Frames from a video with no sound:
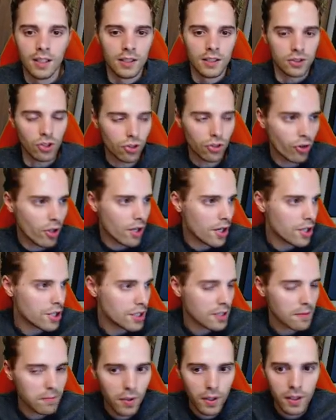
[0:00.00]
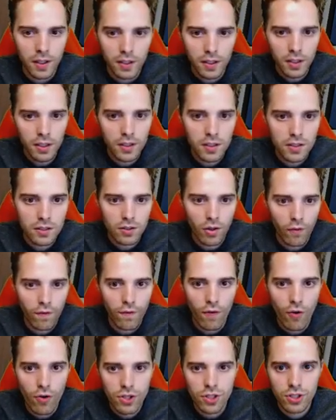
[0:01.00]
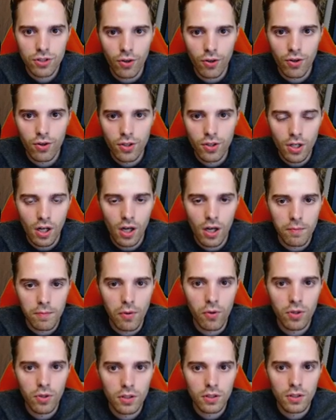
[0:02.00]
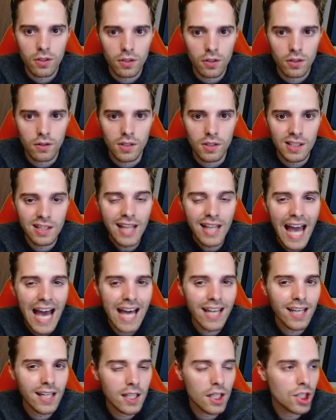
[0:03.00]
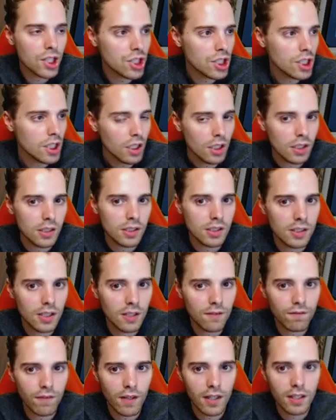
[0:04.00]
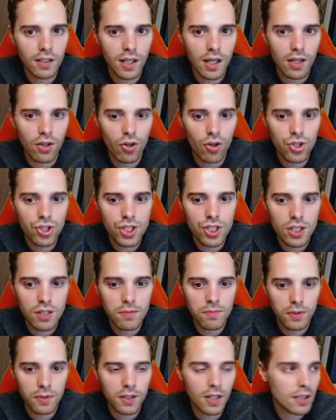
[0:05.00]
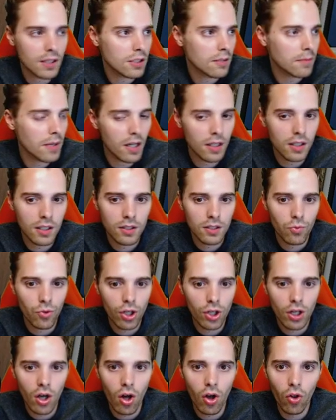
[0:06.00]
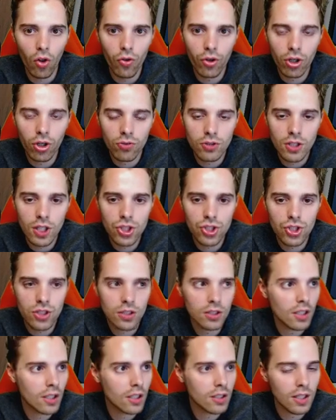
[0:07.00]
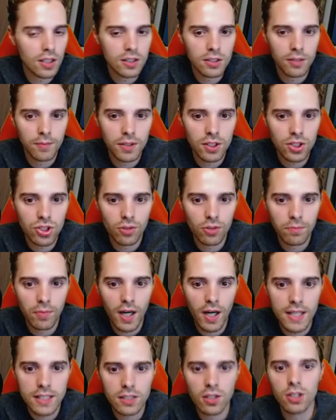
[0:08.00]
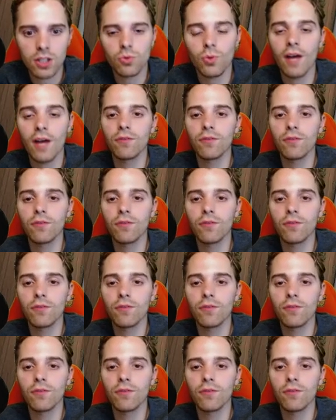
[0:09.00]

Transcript: So three energies in play. This is our first turn. Opponent didn't had an energy. He did find that Urshi, but that's about it. We're gonna Alter Creation. Gonna take some additional prize cards. We